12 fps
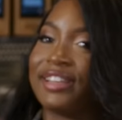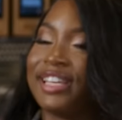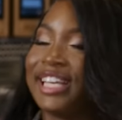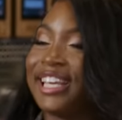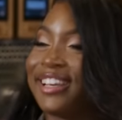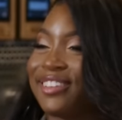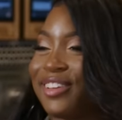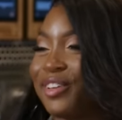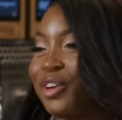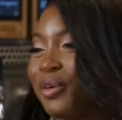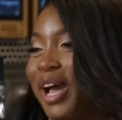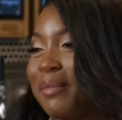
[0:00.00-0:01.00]
a need? Because
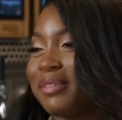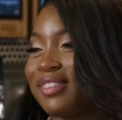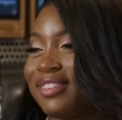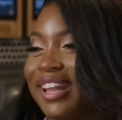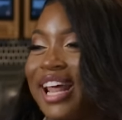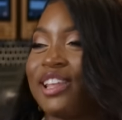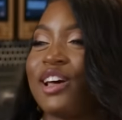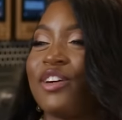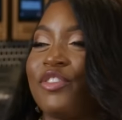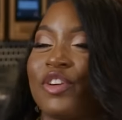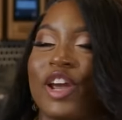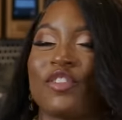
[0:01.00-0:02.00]
you know what happens is that I
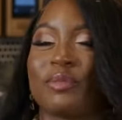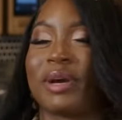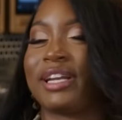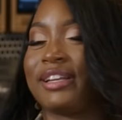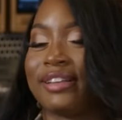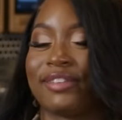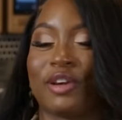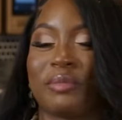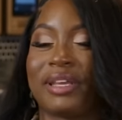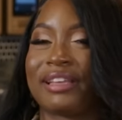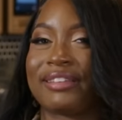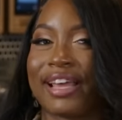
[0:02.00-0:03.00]
love for everybody to tell
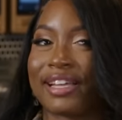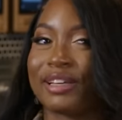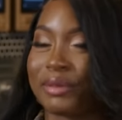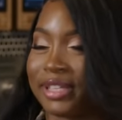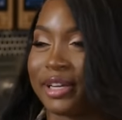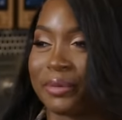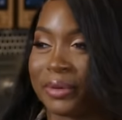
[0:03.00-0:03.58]
me exactly what they